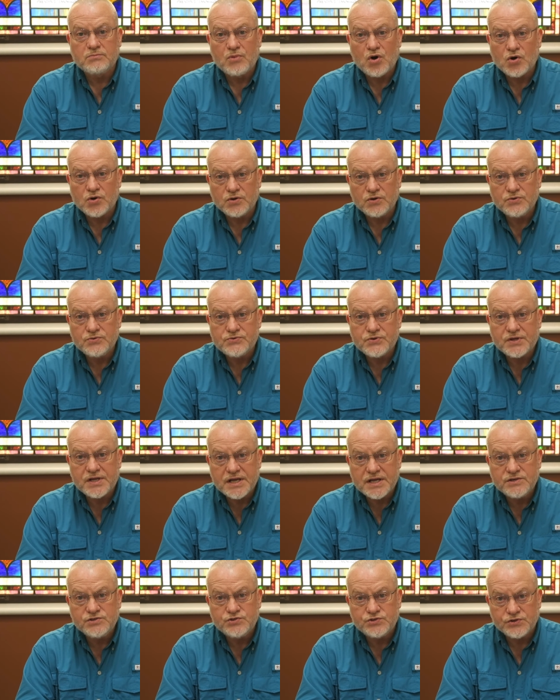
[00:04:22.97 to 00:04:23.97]
Martin Luther
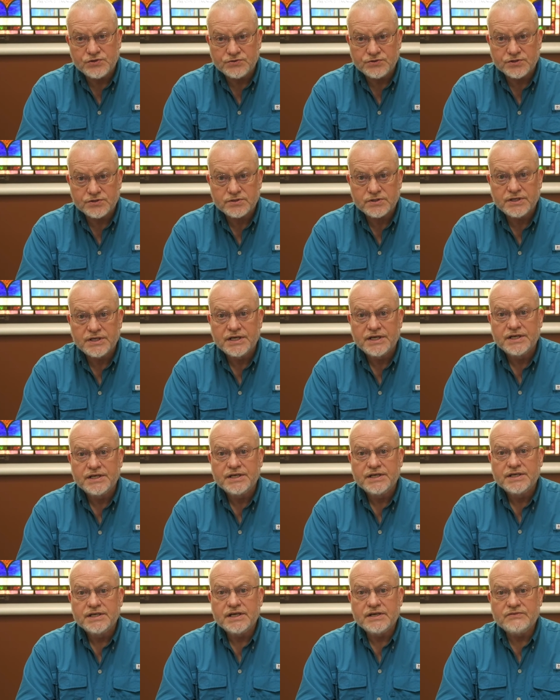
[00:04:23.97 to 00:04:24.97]
King Jr.,
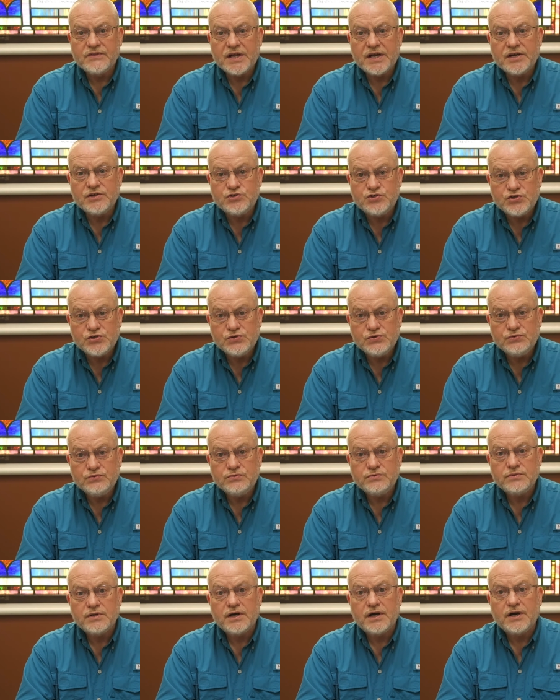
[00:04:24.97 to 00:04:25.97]
and then in
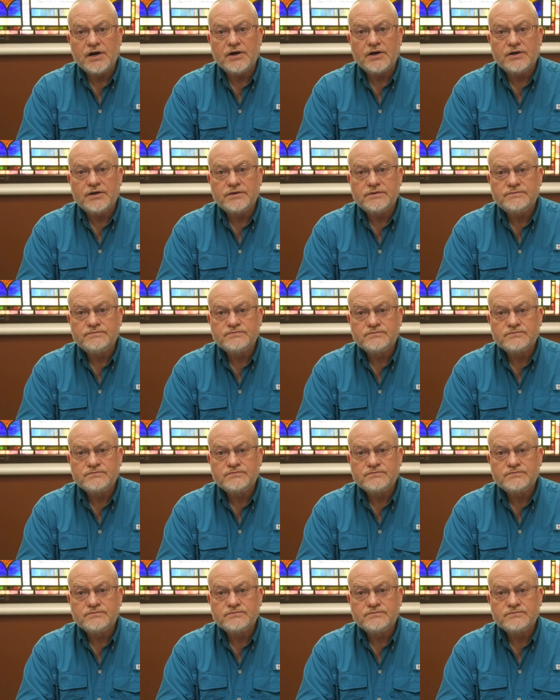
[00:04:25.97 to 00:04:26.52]
June,